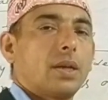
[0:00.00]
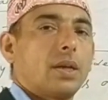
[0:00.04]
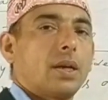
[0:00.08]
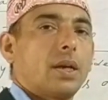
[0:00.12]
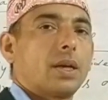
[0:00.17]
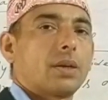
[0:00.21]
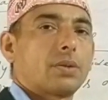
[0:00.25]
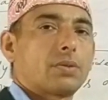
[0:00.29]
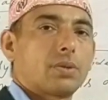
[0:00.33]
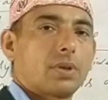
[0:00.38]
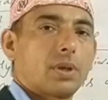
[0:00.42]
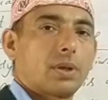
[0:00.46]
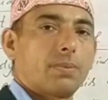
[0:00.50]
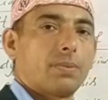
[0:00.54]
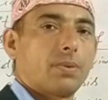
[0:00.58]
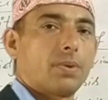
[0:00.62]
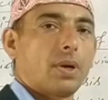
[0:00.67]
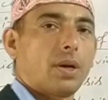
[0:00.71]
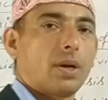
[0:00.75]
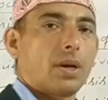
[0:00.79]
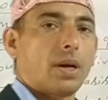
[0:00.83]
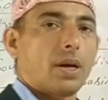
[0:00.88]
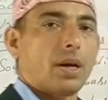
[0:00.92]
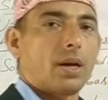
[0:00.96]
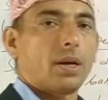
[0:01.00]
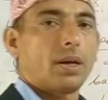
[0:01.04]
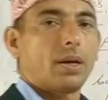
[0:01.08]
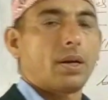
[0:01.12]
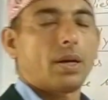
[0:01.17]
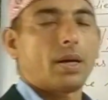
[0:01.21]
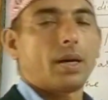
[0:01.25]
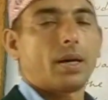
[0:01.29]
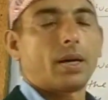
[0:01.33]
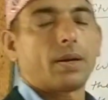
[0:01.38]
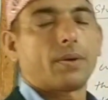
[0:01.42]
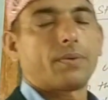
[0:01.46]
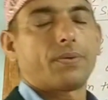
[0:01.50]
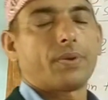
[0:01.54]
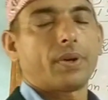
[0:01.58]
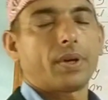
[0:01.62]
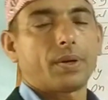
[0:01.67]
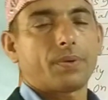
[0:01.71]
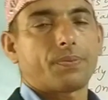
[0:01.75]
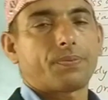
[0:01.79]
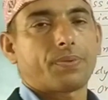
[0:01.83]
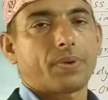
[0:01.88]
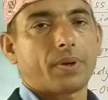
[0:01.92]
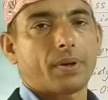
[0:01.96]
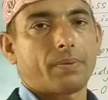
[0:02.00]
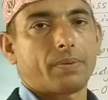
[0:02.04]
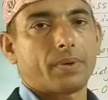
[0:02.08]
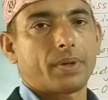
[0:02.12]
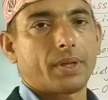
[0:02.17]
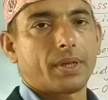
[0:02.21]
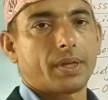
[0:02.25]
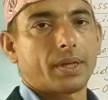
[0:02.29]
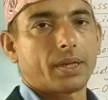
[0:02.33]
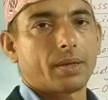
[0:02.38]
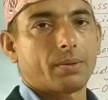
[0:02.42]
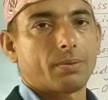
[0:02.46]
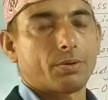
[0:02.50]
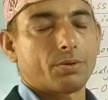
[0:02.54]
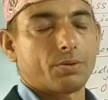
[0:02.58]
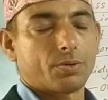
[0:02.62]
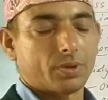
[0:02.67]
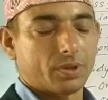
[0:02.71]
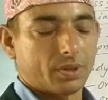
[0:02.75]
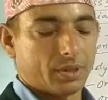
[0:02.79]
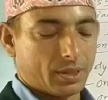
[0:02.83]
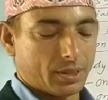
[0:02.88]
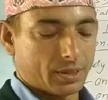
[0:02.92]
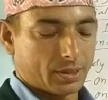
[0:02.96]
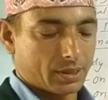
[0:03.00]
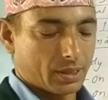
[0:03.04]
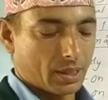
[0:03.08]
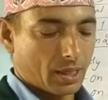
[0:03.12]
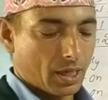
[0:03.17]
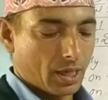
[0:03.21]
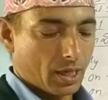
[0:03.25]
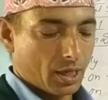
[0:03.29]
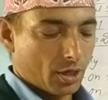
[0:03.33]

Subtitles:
as we are very familiar about this.